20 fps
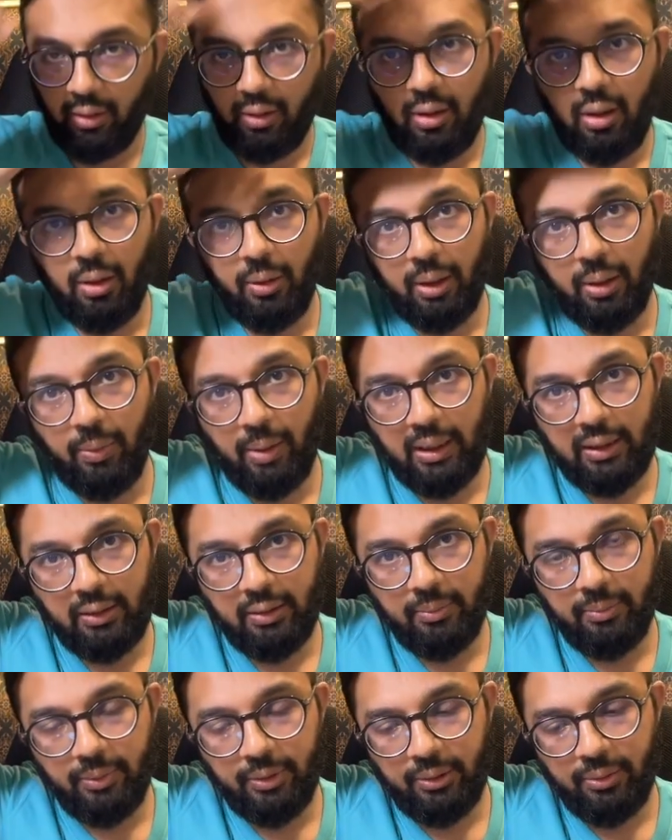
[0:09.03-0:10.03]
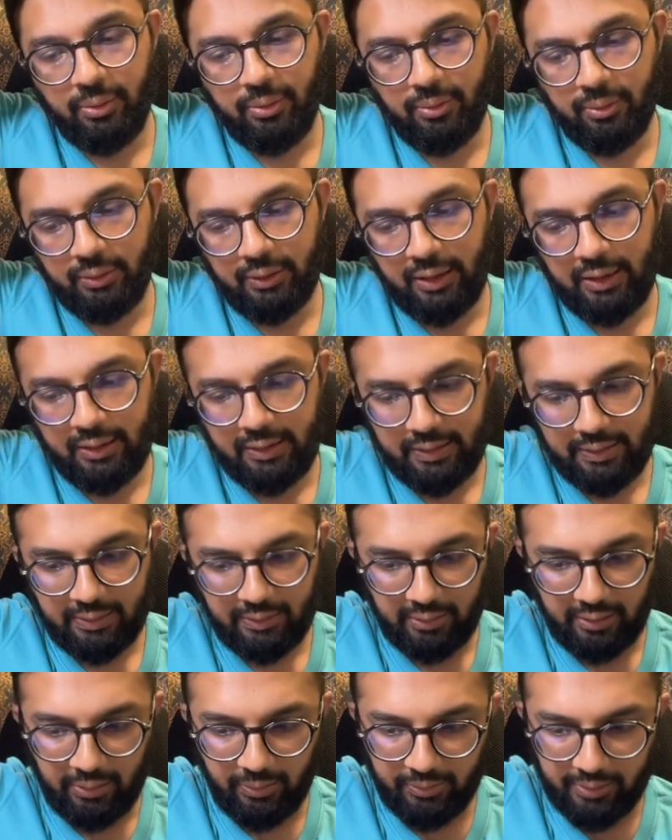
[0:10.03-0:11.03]
Okay, welcome to this
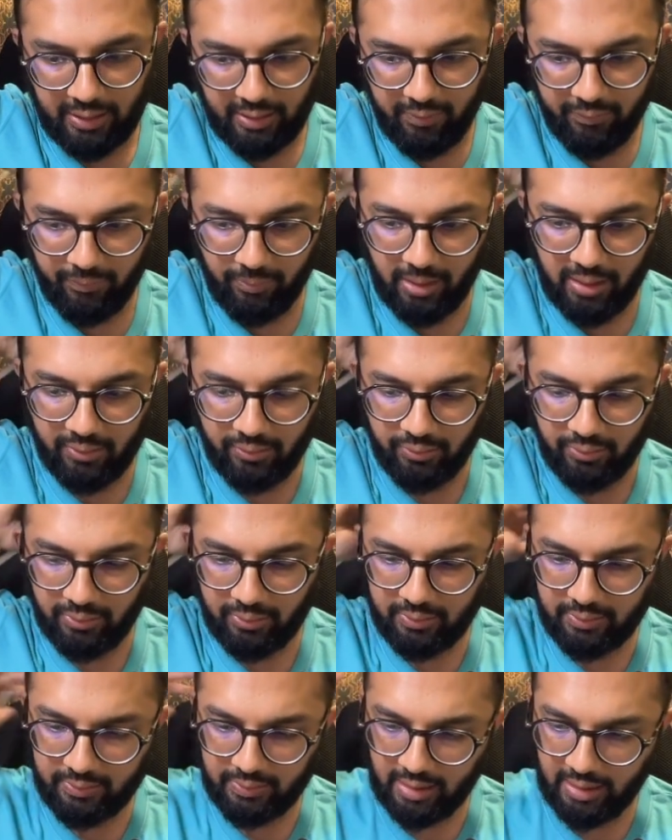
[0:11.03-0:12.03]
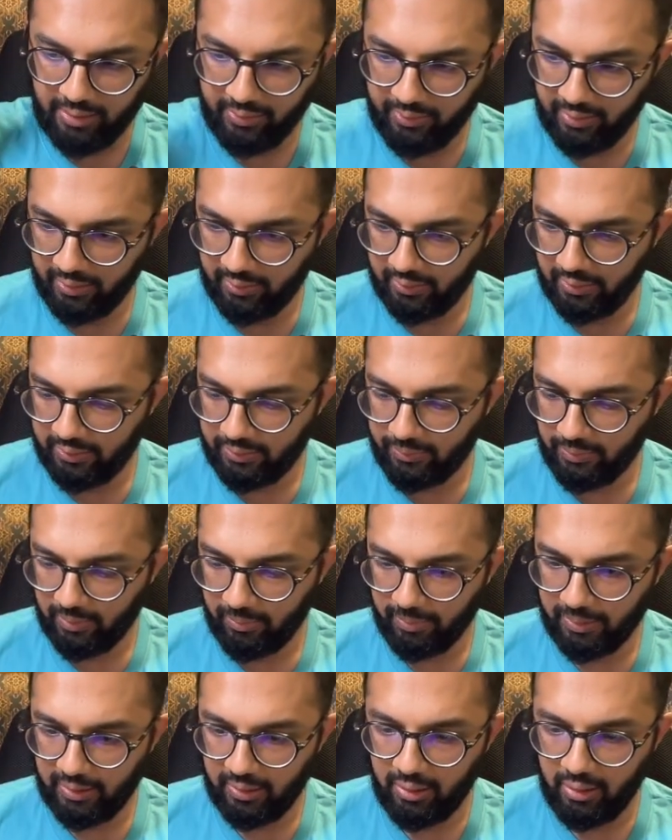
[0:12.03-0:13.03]
new set of questions. I think these will
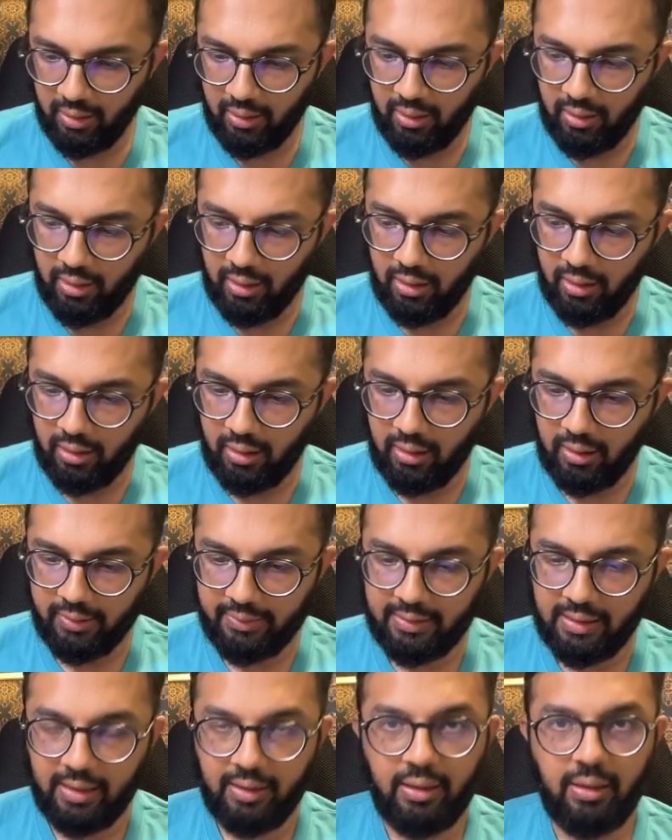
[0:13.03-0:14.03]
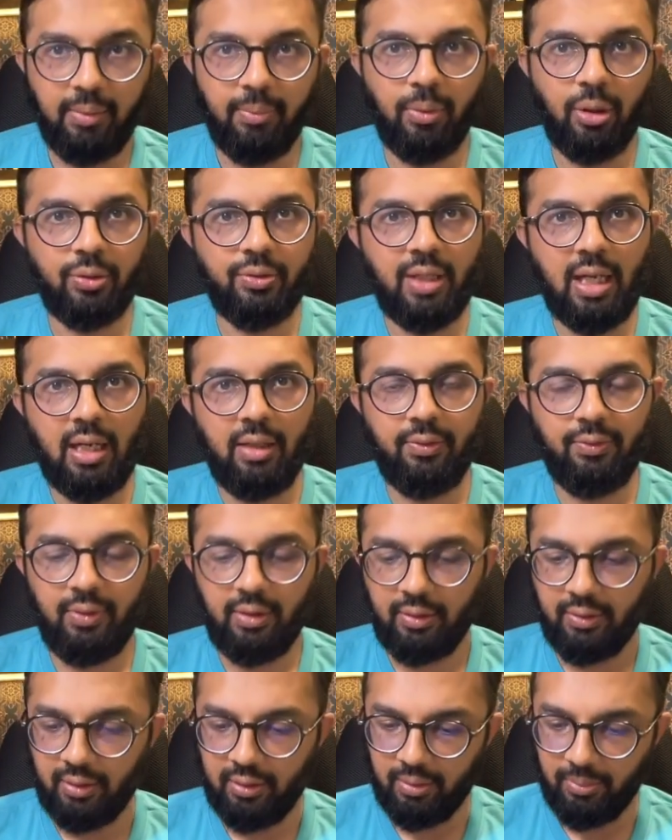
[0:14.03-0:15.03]
be slightly more
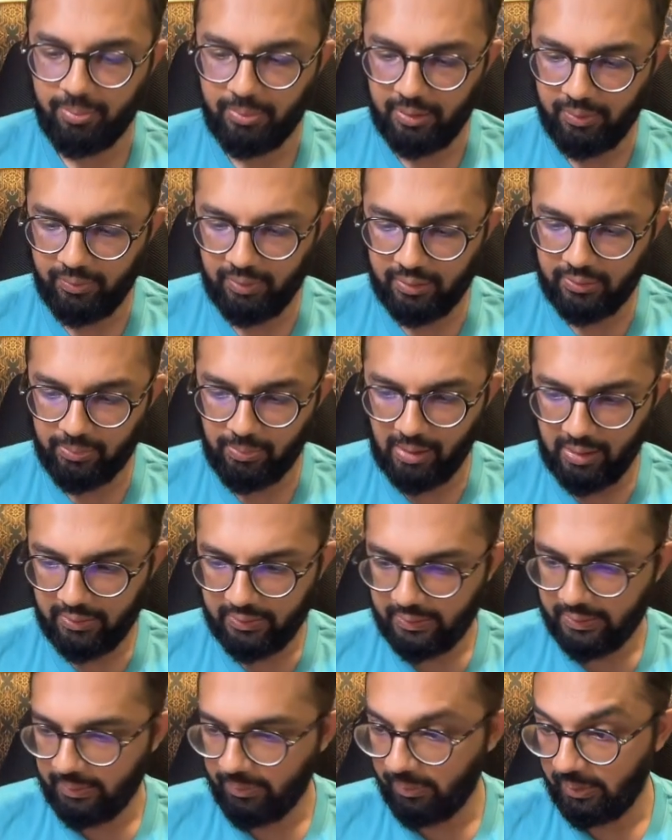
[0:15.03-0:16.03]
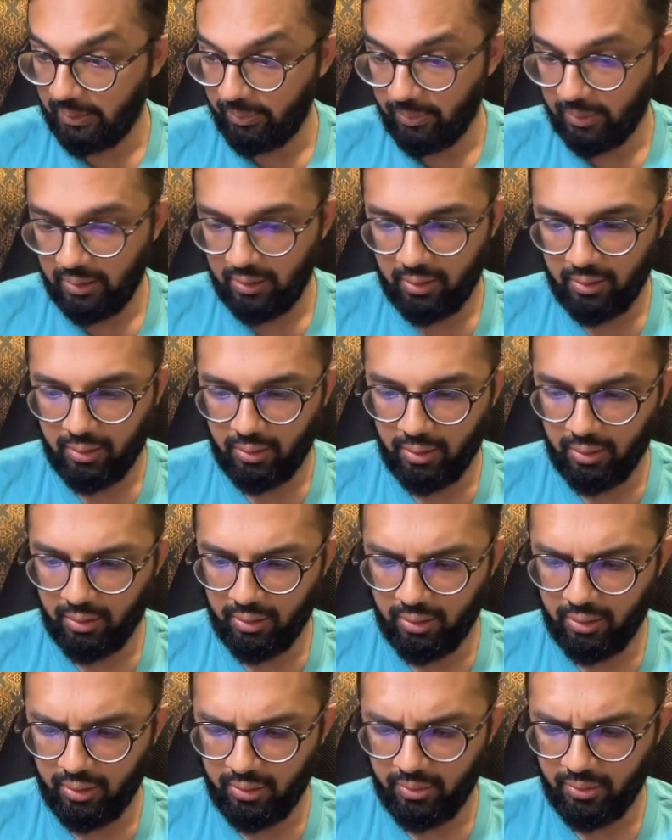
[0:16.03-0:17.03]
challenging than the previous ones. We will
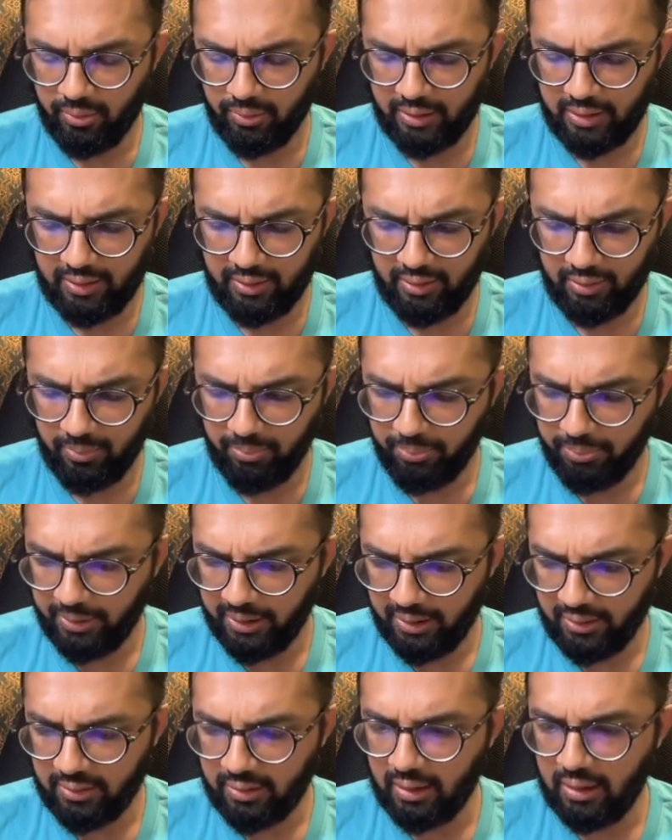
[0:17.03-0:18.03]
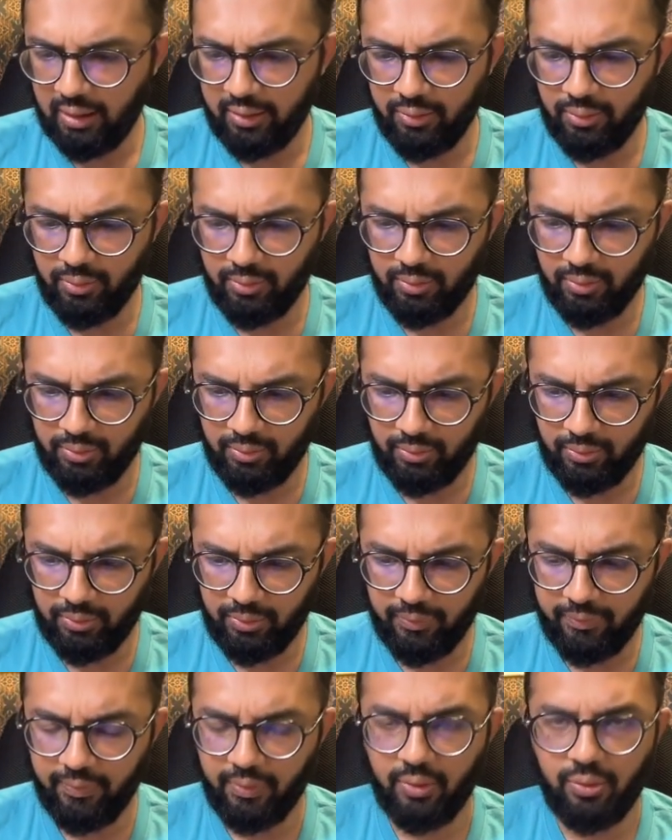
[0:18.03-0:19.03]
know that in a bit. Don't
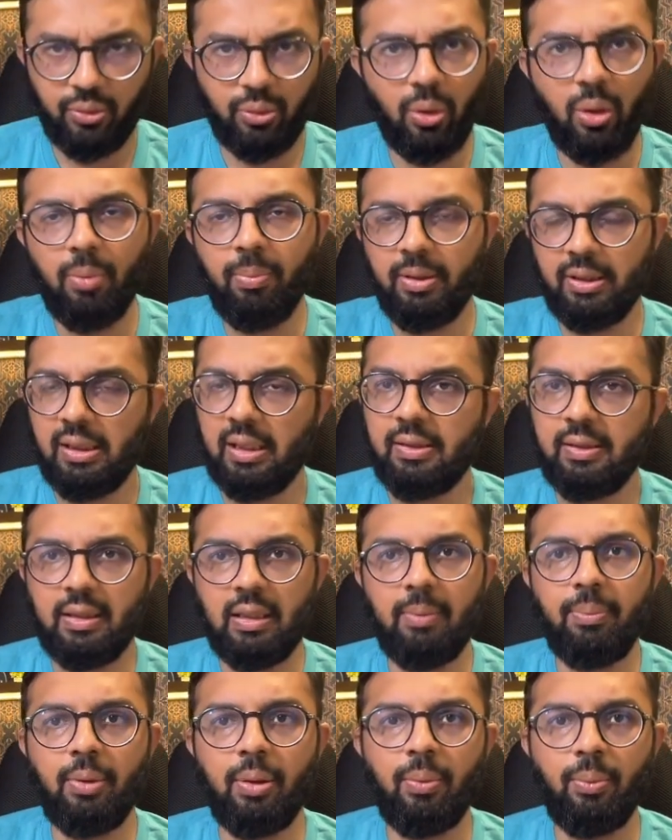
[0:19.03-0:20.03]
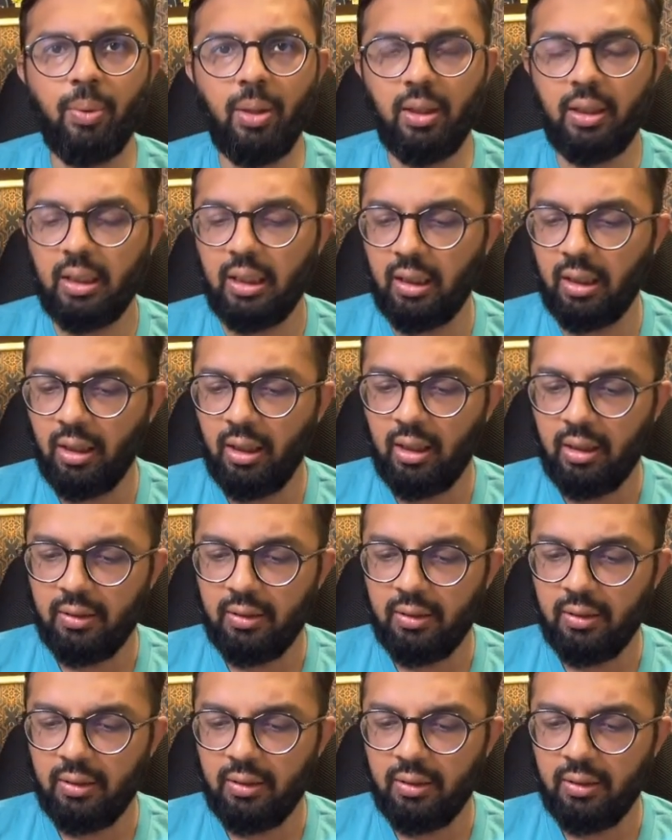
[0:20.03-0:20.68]
know for sure, but let's keep on working.